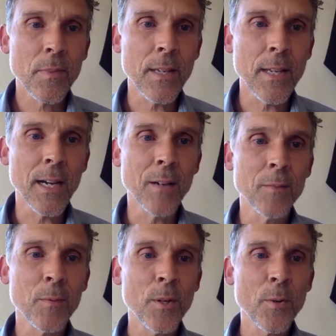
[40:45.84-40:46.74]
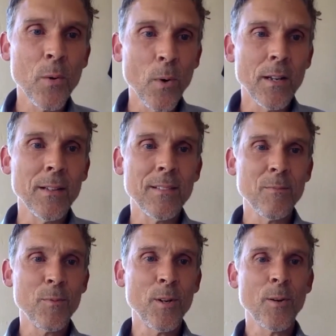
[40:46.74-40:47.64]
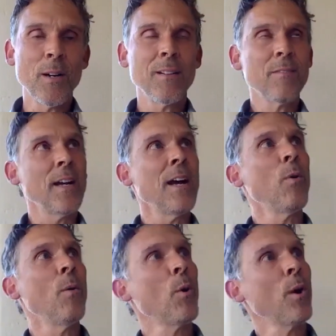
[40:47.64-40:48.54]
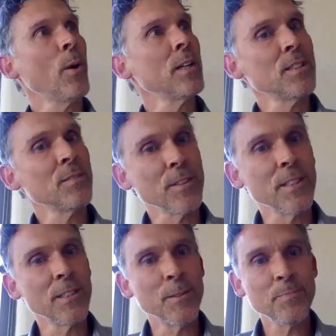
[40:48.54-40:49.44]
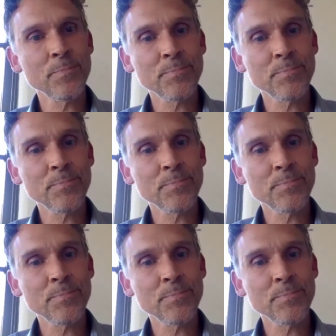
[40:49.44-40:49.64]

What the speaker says: Yeah, if I have one more question for you.